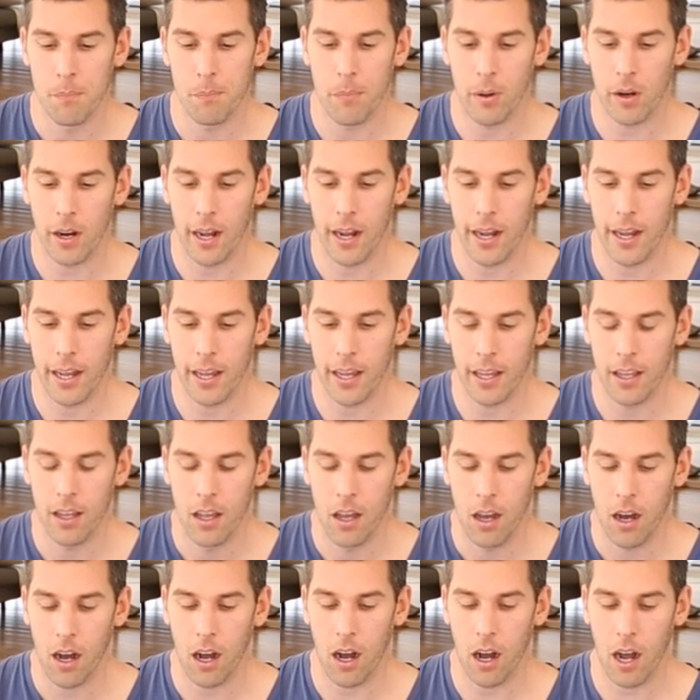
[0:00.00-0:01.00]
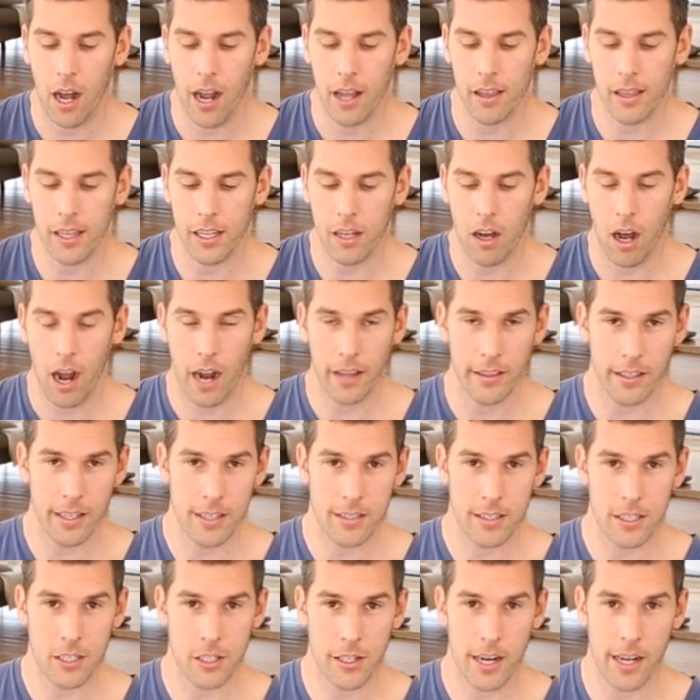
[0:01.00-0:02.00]
but I highly, highly
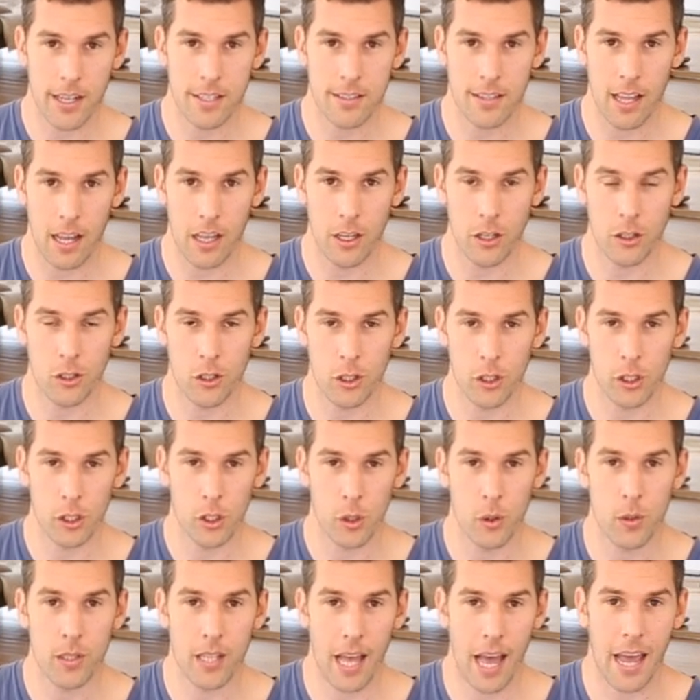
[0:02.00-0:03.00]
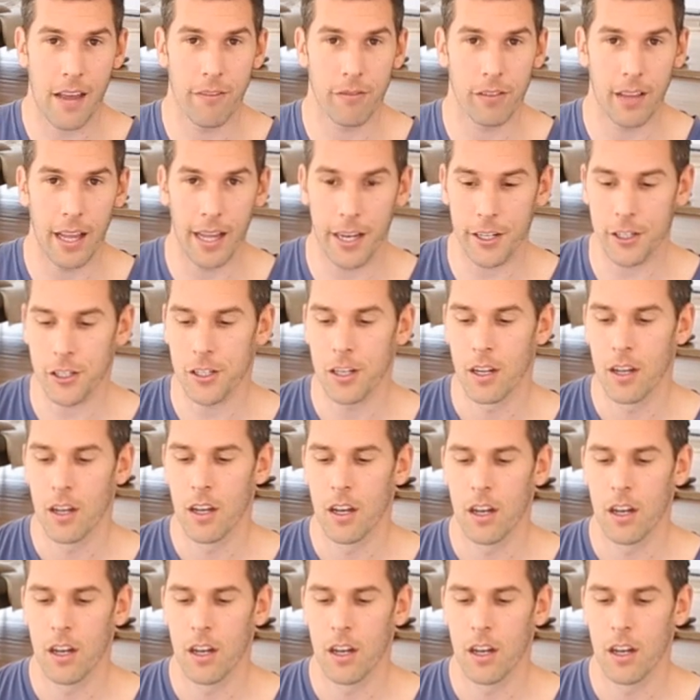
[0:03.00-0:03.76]
suggest that you do use a flash.